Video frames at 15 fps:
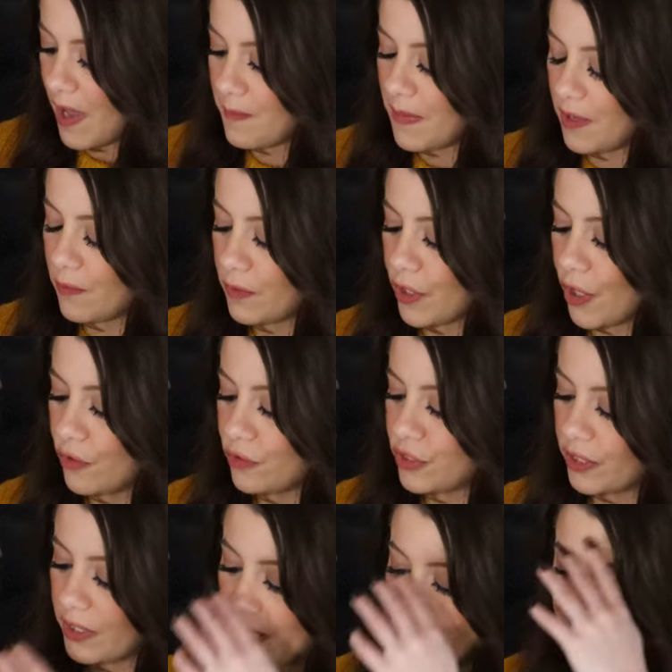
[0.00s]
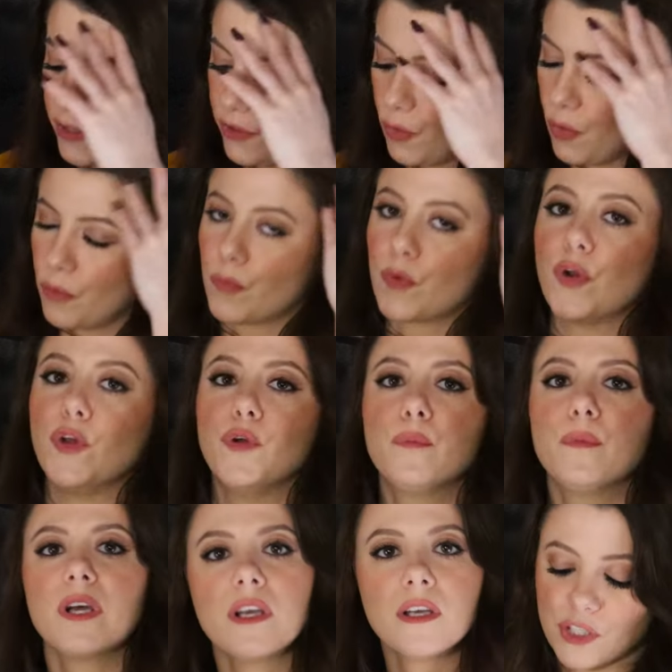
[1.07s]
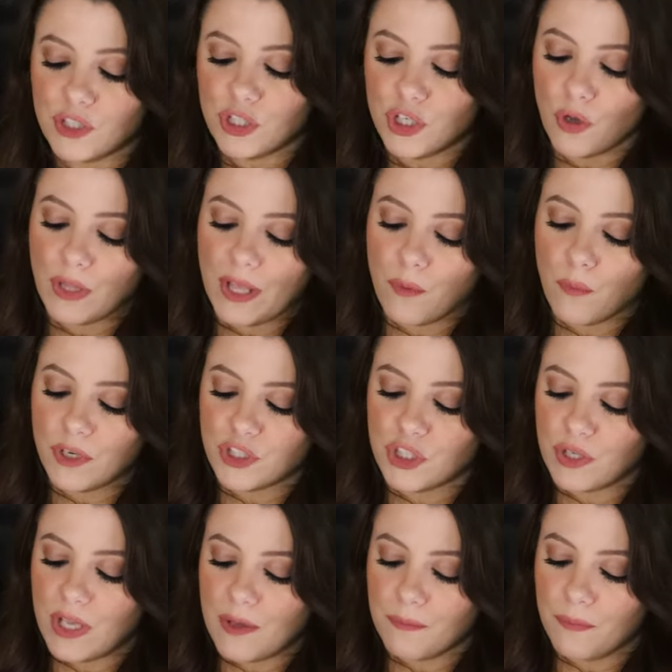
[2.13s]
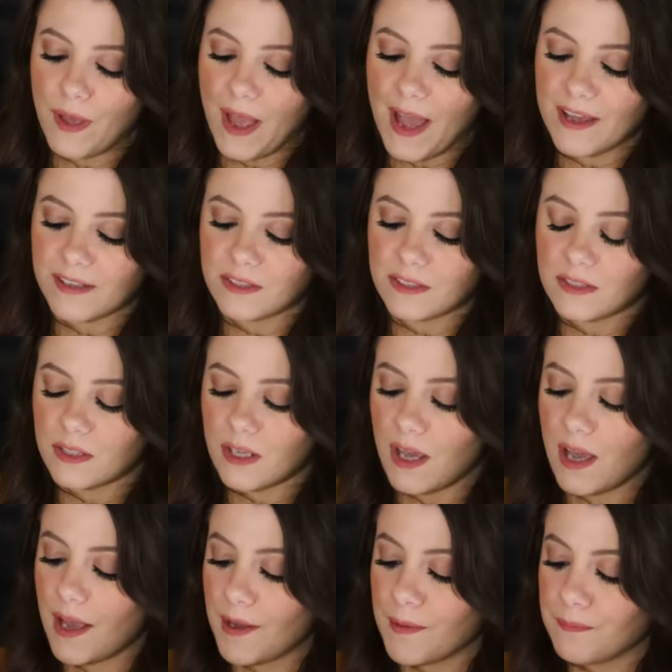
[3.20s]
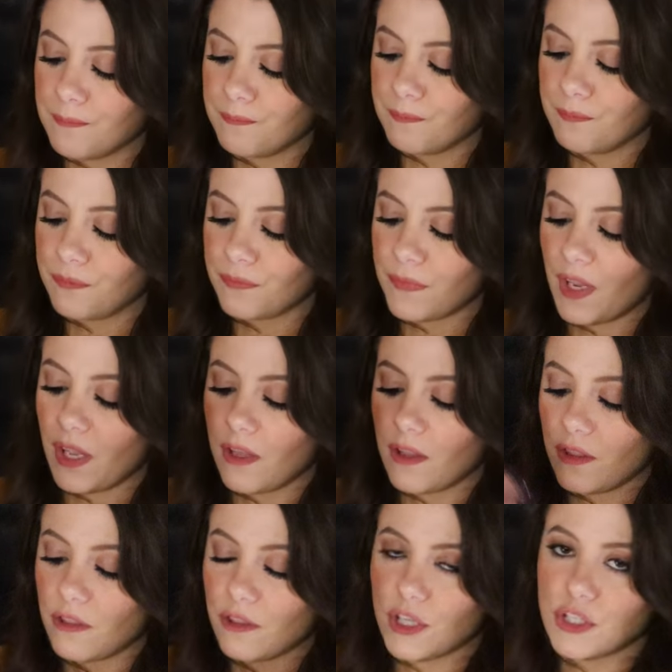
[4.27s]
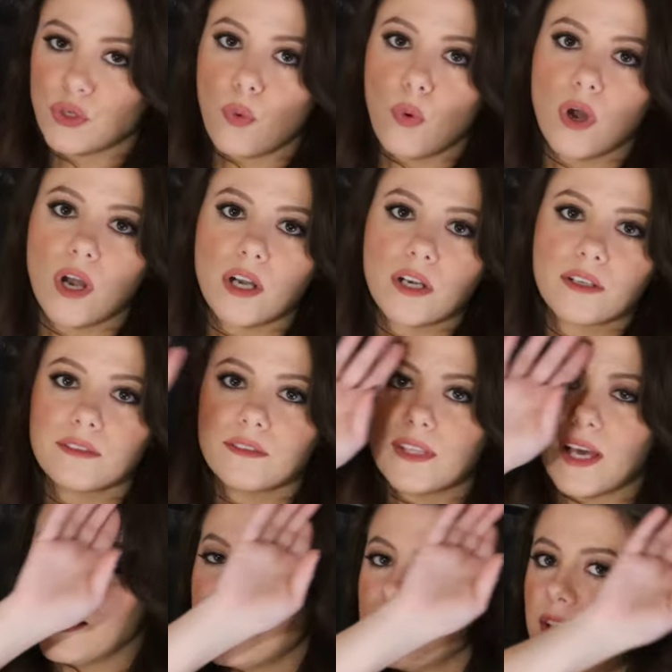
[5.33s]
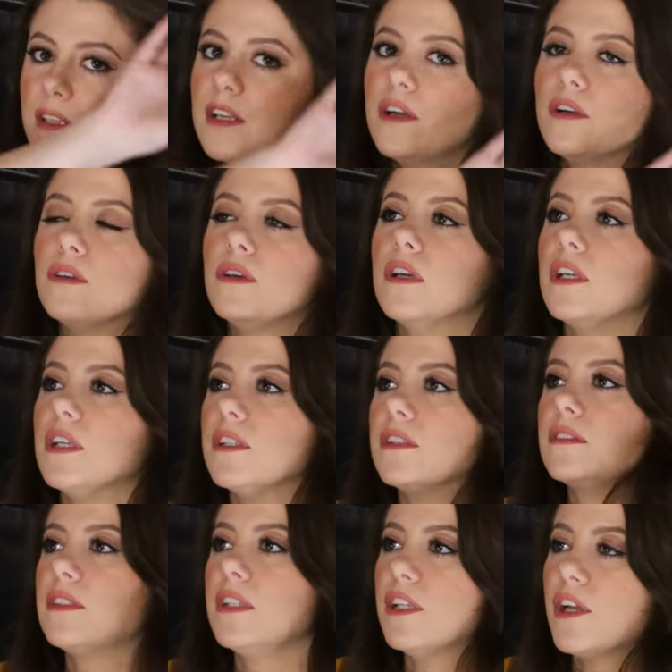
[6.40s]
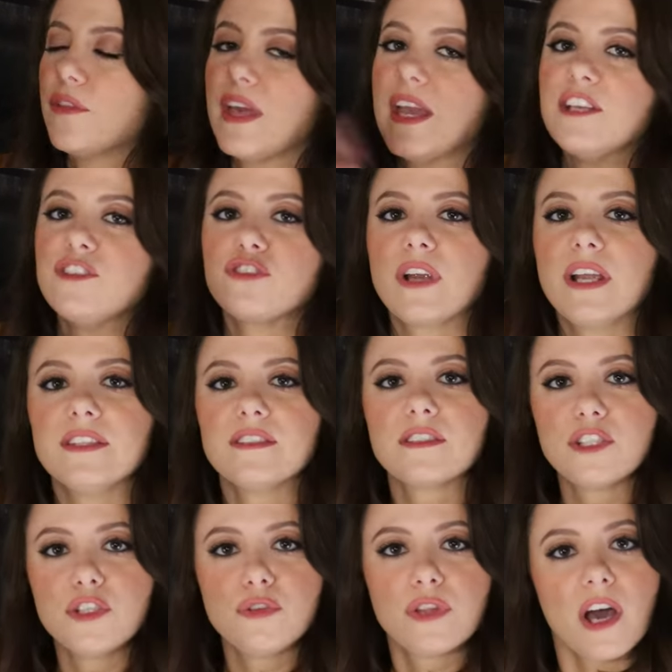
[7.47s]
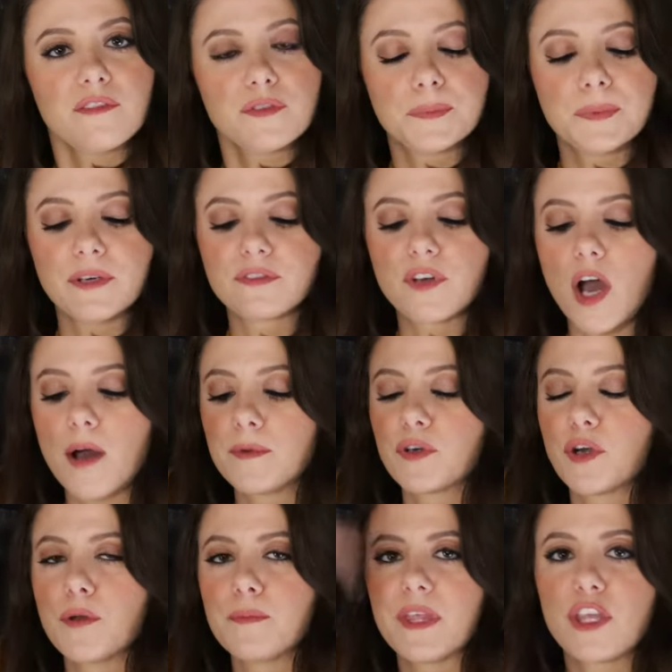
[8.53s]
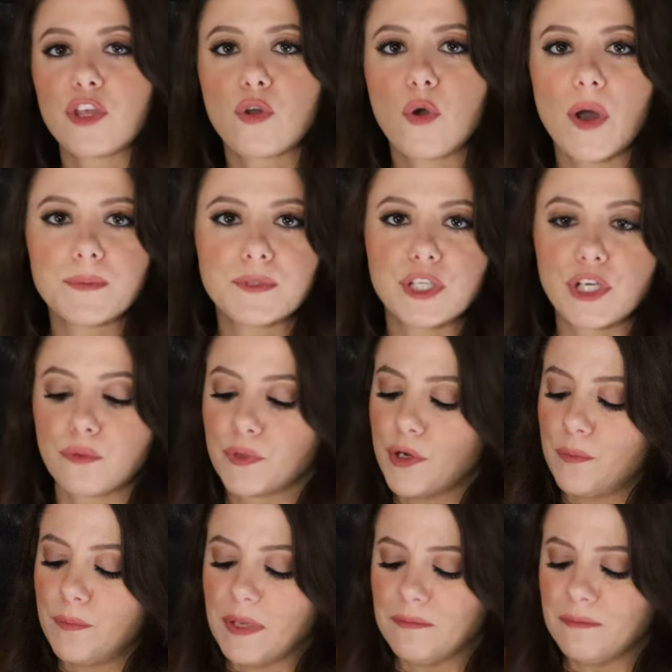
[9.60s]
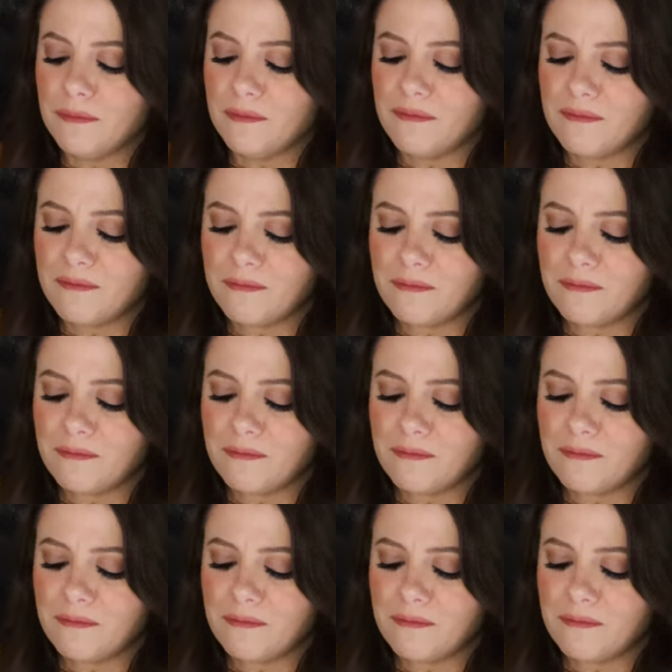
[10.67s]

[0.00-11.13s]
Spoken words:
Maybe it would go to, like, your room. Because, you know, like, once you get past the door that, you know, or, you know, the entrance to the Hufflepuff common room, then you go up to your room and